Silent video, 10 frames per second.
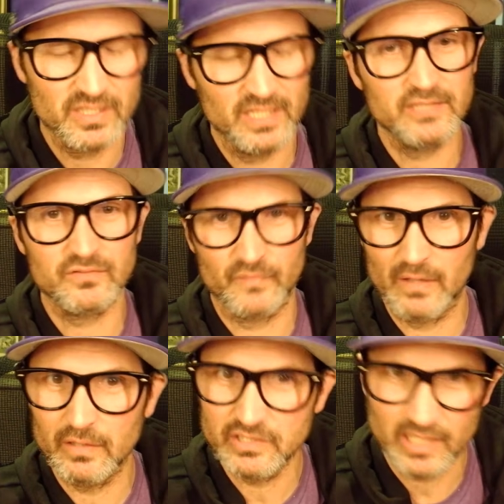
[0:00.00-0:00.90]
He gets
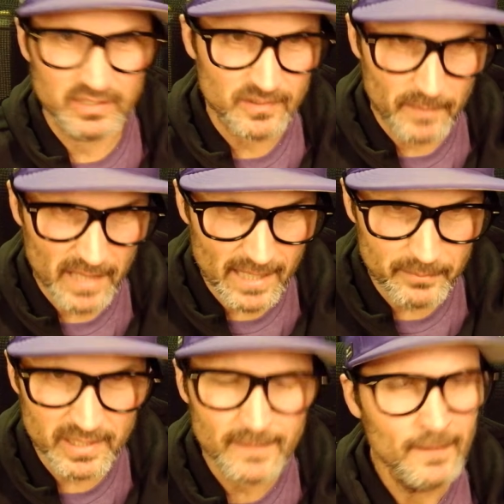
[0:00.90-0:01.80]
very changeup
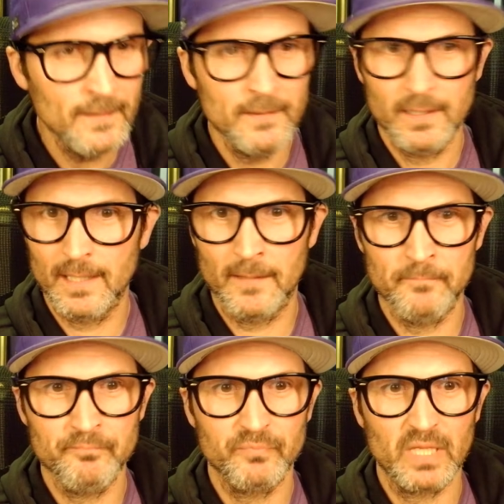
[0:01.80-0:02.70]
happy. But